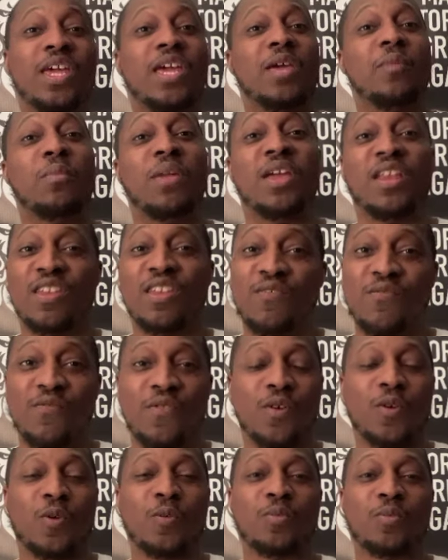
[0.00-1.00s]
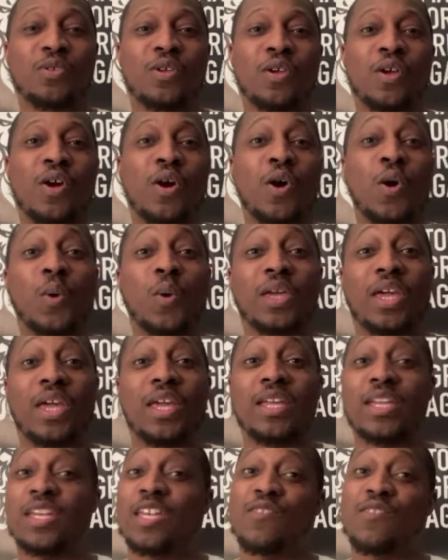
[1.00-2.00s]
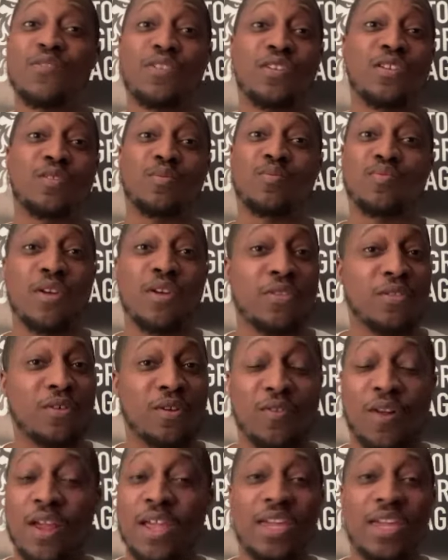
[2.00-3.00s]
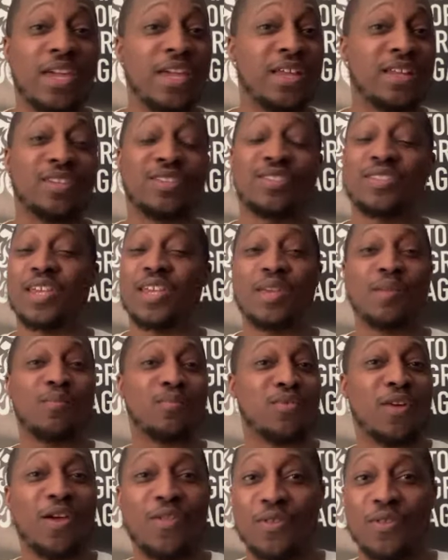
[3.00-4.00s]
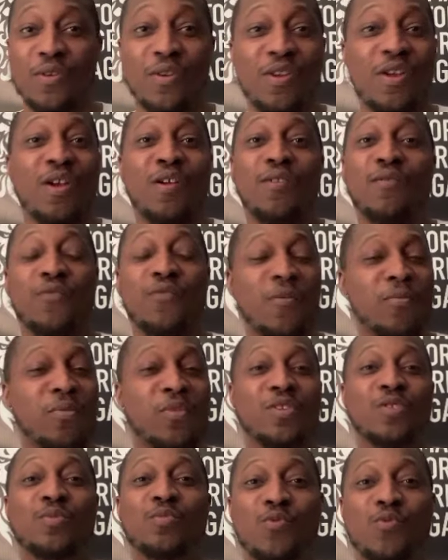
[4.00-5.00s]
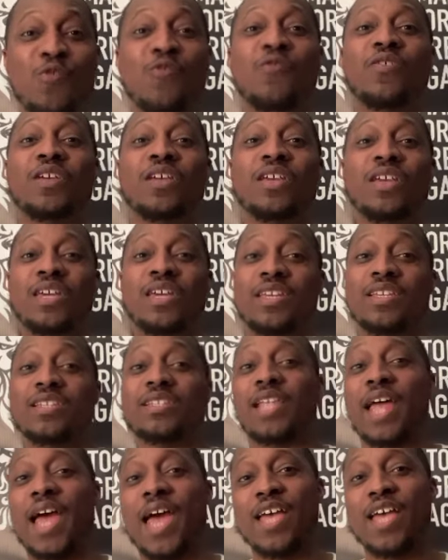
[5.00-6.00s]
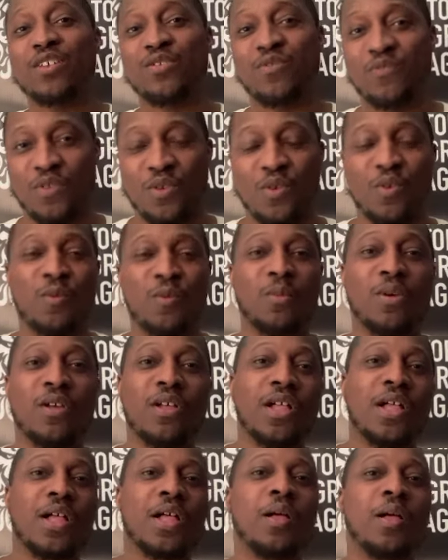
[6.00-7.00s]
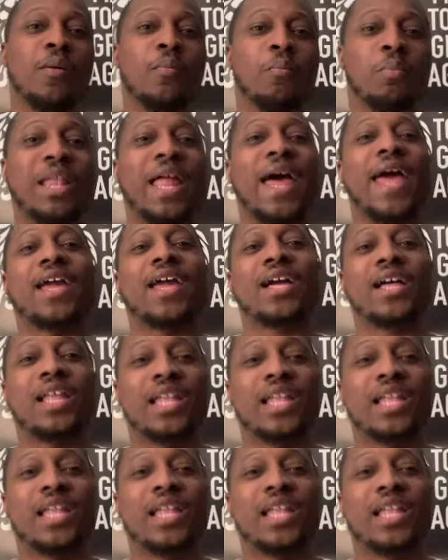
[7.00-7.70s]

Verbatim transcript: In many films. Okay, even this brother right here, the same brother from this movie, his last film, Black